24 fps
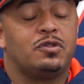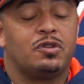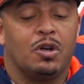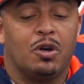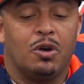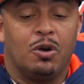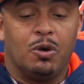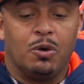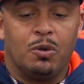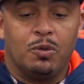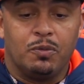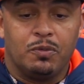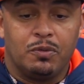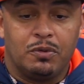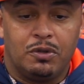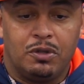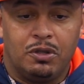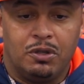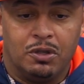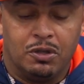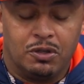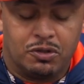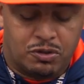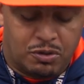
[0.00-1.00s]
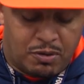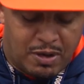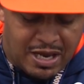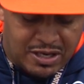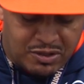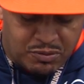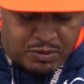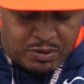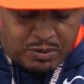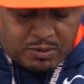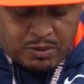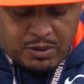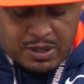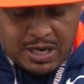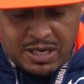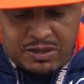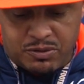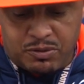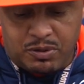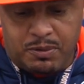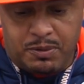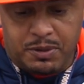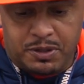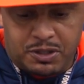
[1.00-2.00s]
So, you know, so as we
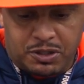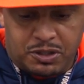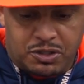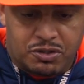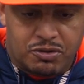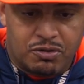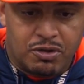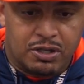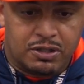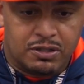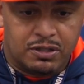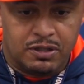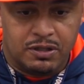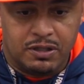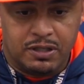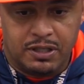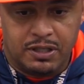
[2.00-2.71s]
were constructing